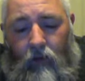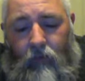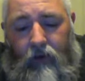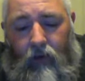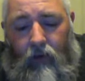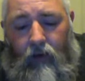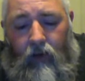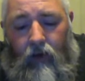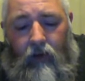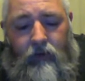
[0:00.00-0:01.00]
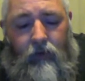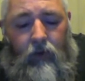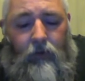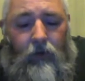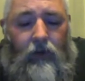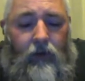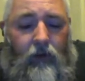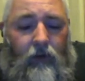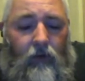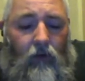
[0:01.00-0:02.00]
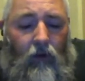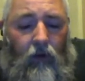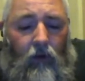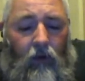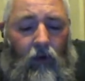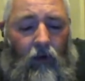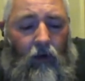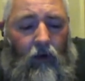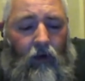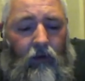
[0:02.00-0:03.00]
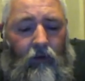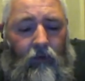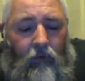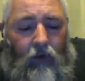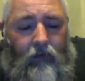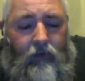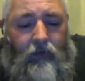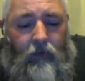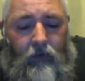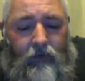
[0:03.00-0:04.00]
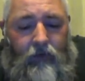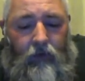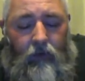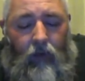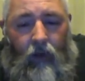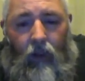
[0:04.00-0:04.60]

from it. And here it is, 2022. Uh, racism is still